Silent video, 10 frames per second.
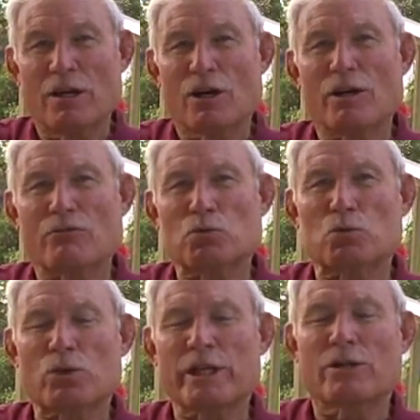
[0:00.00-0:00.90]
of
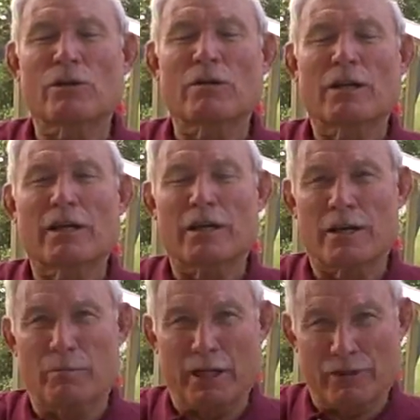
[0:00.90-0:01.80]
reader
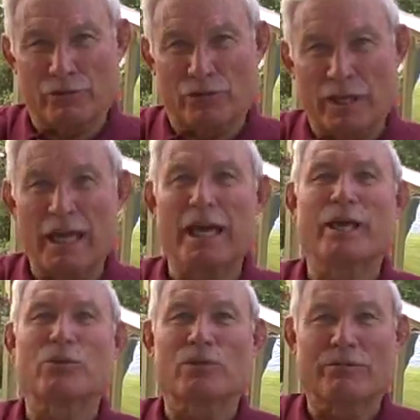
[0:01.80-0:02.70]
comments
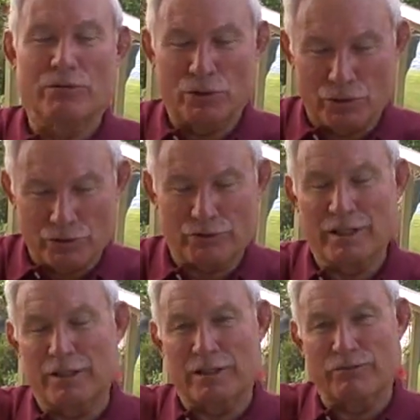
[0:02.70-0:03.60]
and reviews
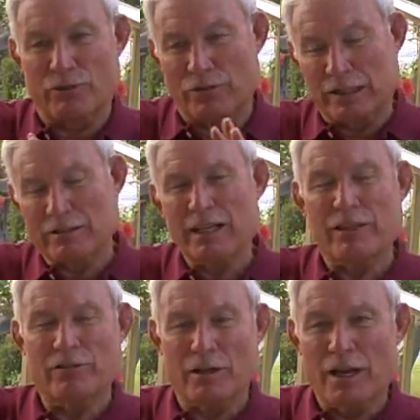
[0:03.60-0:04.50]
and different things. And I
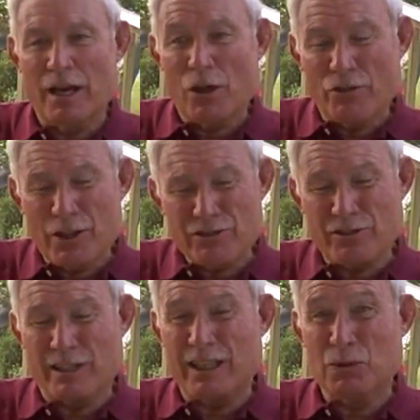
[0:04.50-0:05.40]
said,
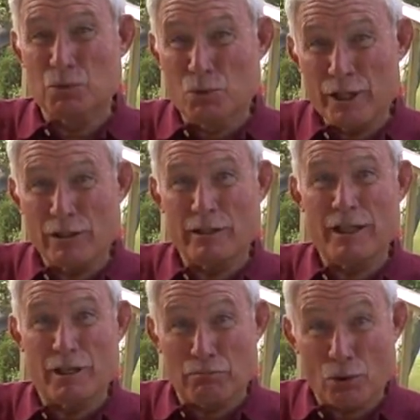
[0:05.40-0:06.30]
this thing really
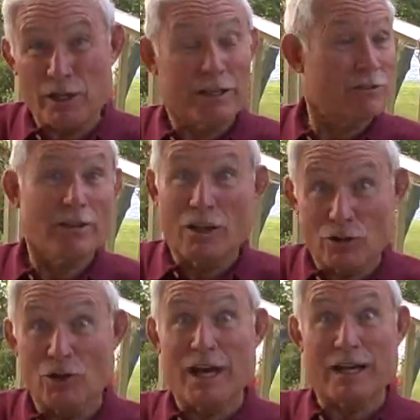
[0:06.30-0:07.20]
impressed a
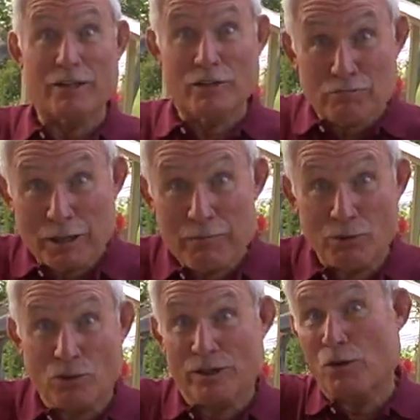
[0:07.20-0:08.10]
lot of
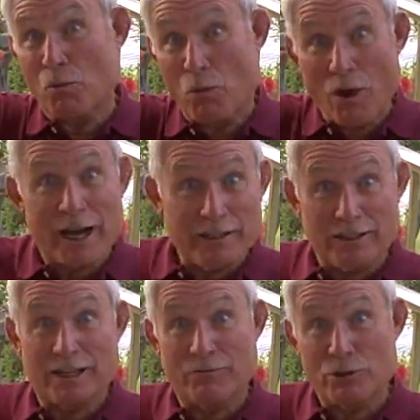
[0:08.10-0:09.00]
people, and a wide,
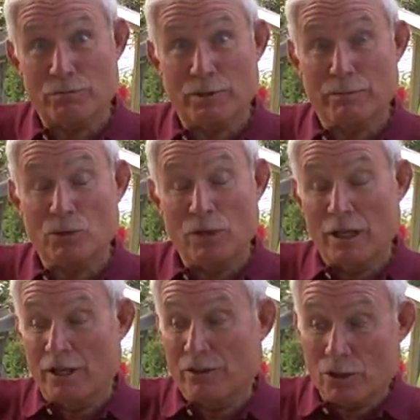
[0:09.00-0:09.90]
diverse people.
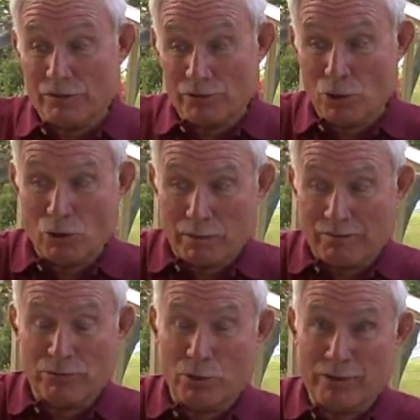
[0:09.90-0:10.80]
You know, I've sold
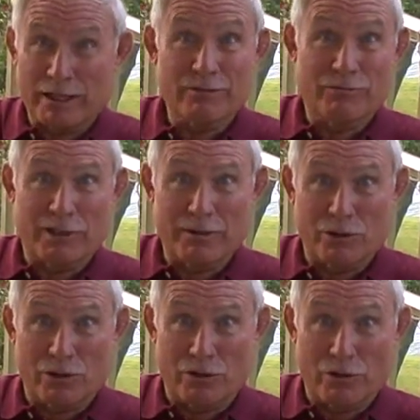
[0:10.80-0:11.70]
about
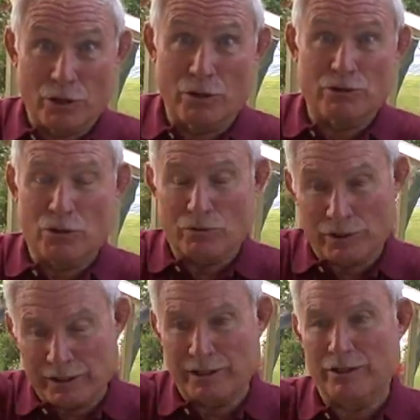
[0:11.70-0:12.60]
4,500 of those over the
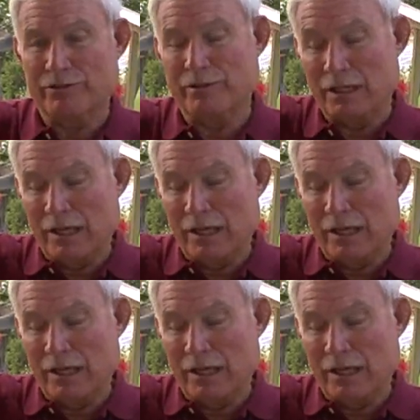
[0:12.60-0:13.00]
years,